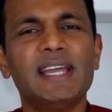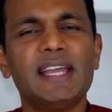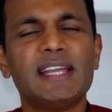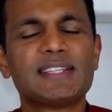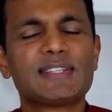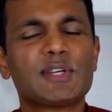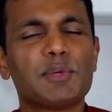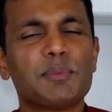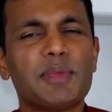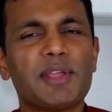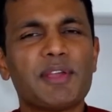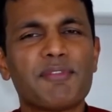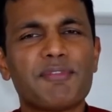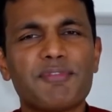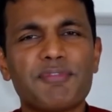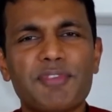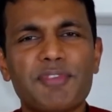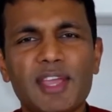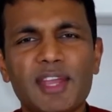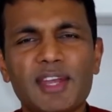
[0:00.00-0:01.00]
It's going to be a
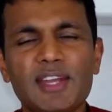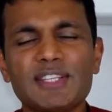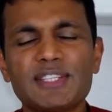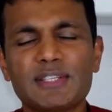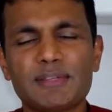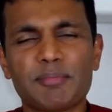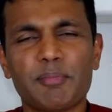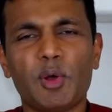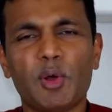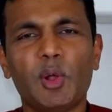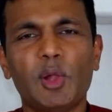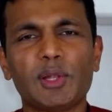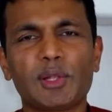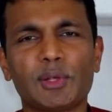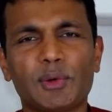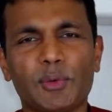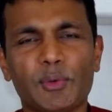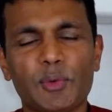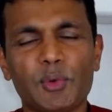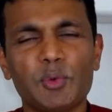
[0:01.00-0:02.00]
very small
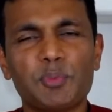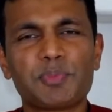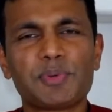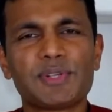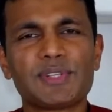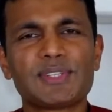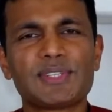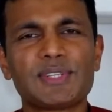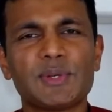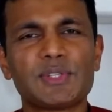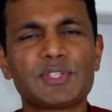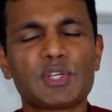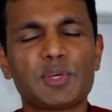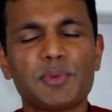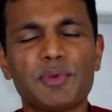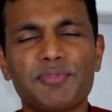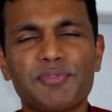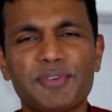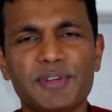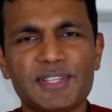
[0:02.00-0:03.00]
group, so it's going
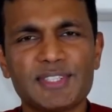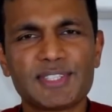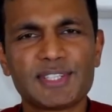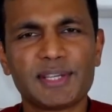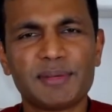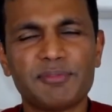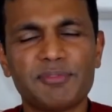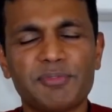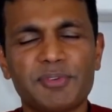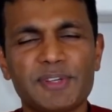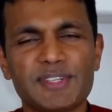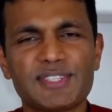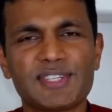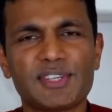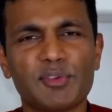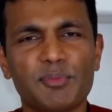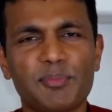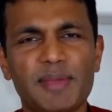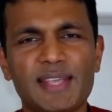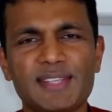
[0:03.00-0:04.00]
to be first come, first
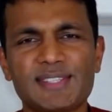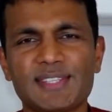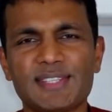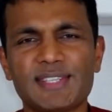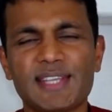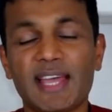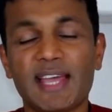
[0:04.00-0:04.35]
serve basis.